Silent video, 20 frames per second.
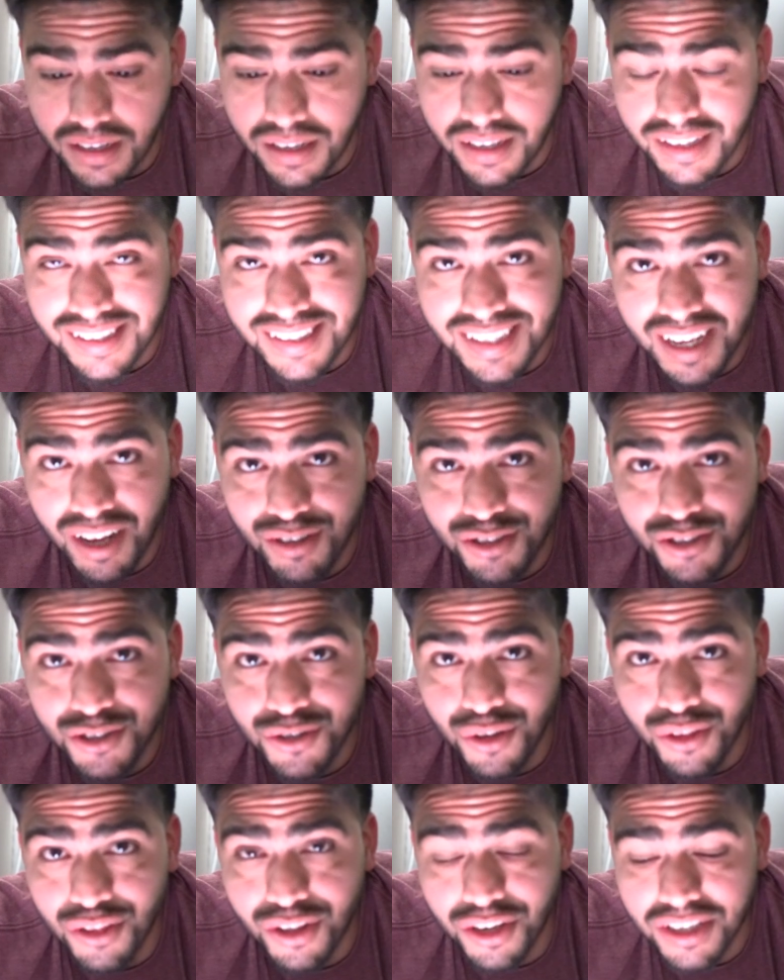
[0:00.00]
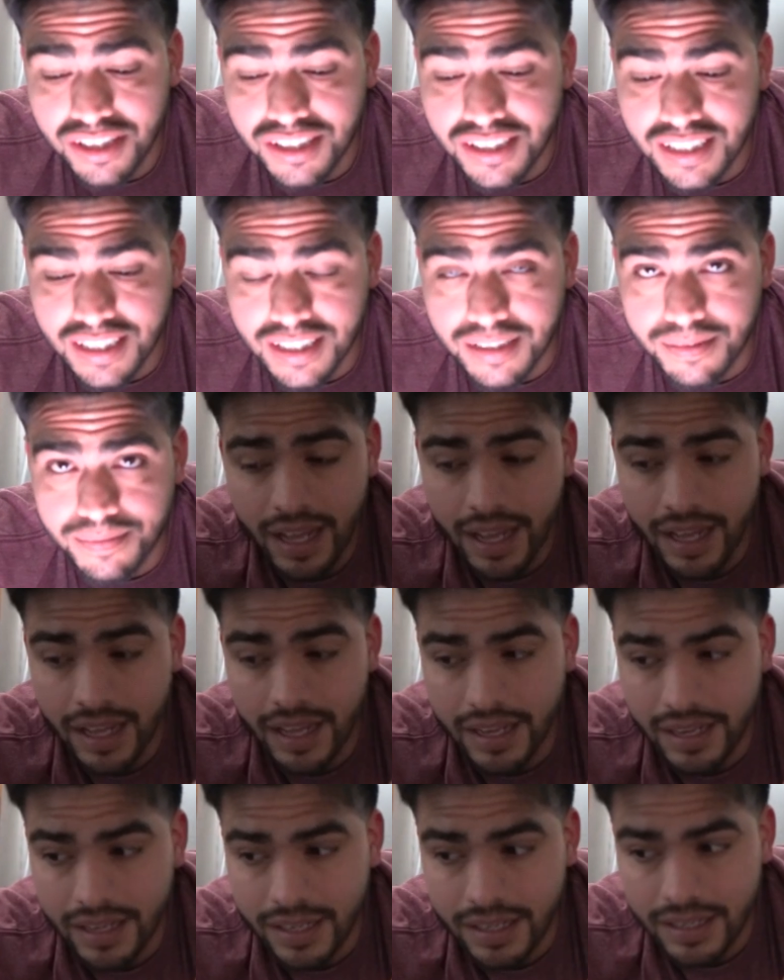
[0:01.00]
It is now 2.13
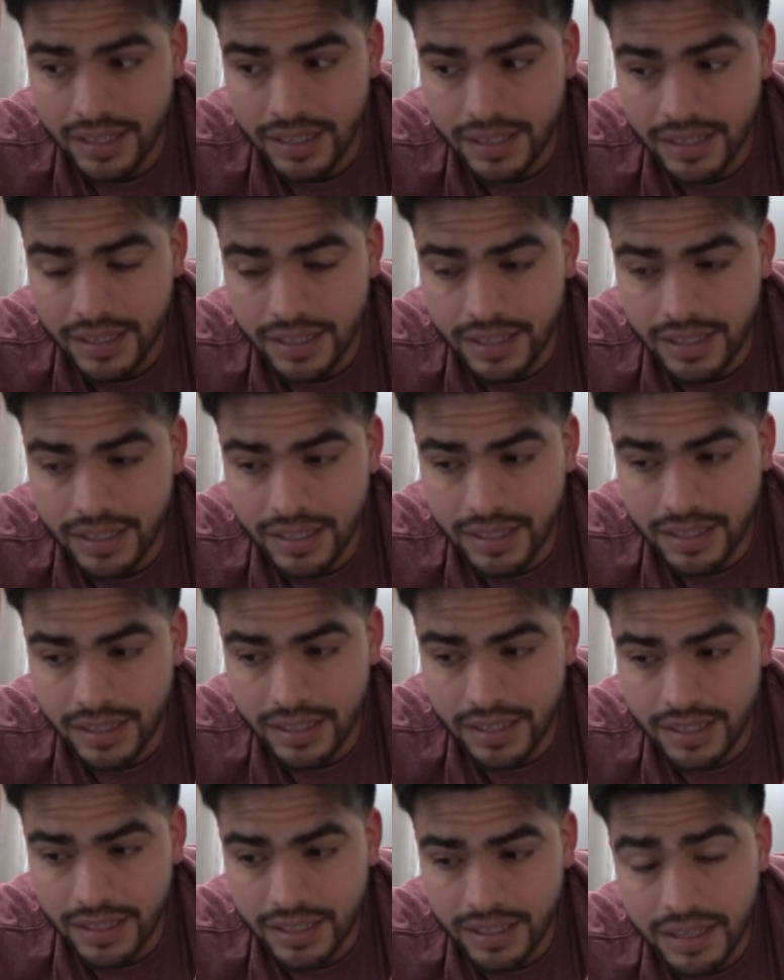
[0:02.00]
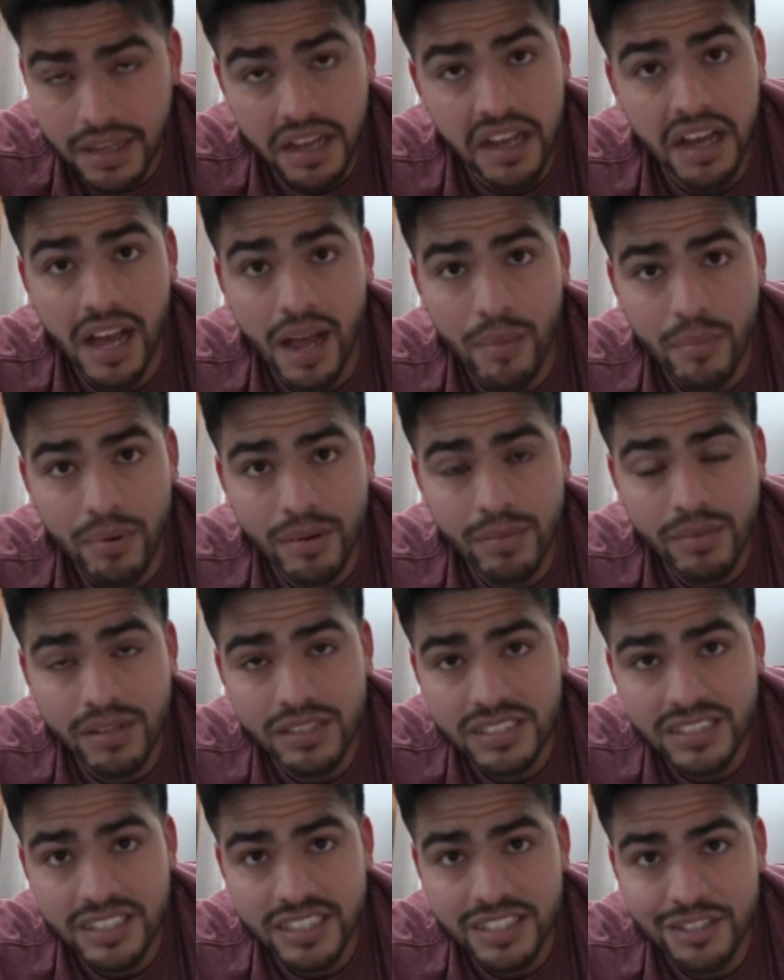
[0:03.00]
and I pretty
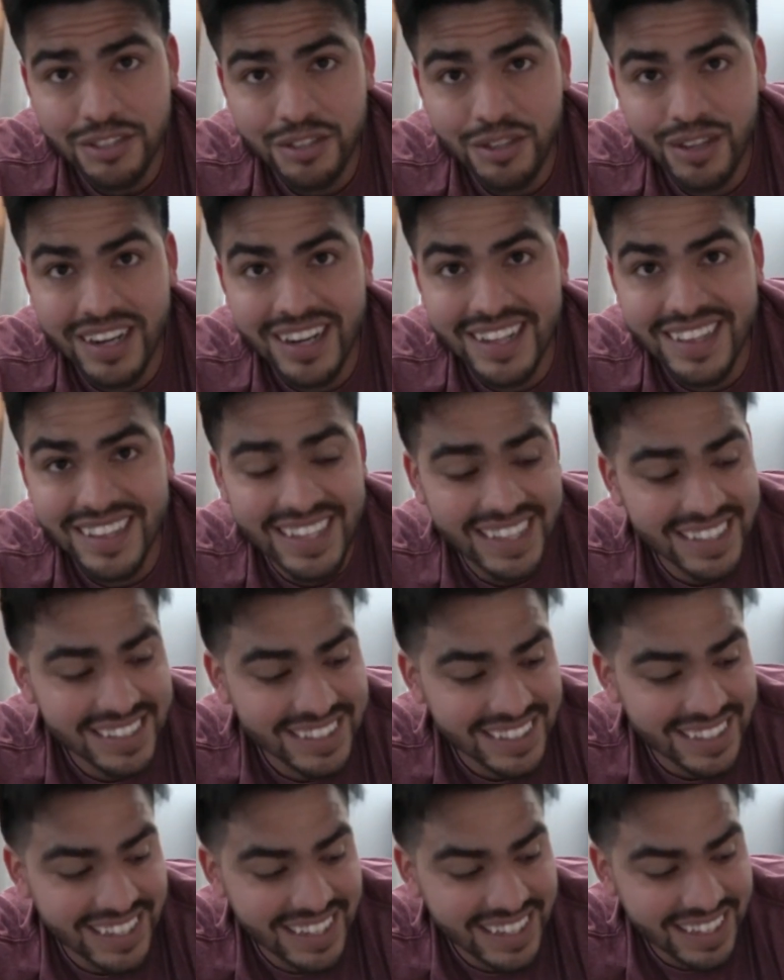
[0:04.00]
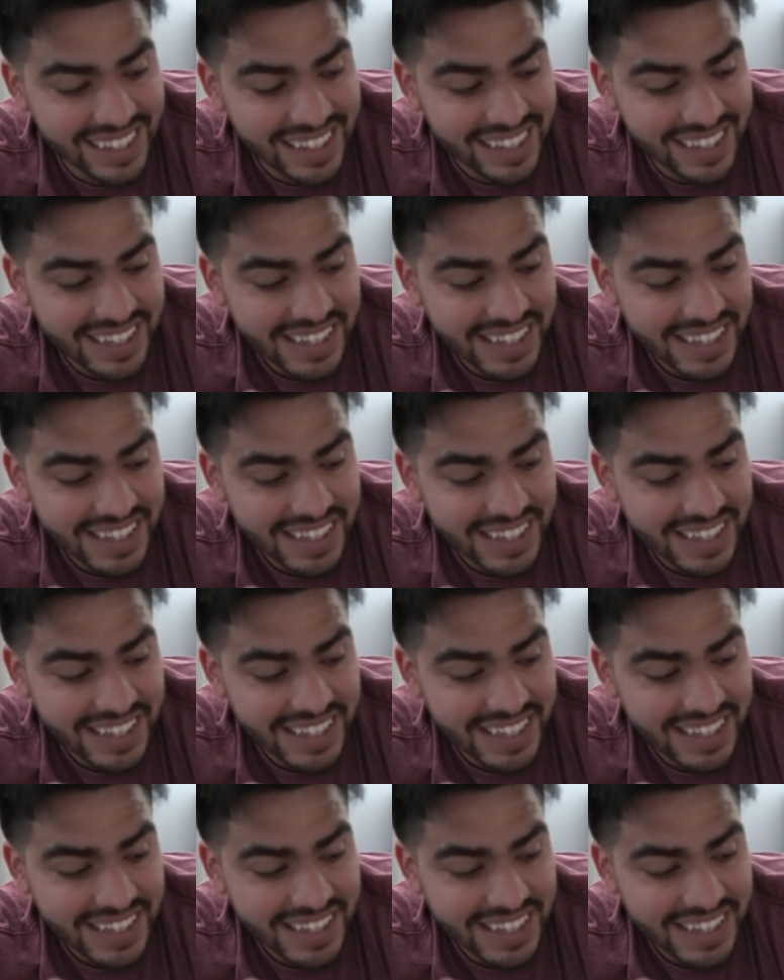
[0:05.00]
much didn't do anything today.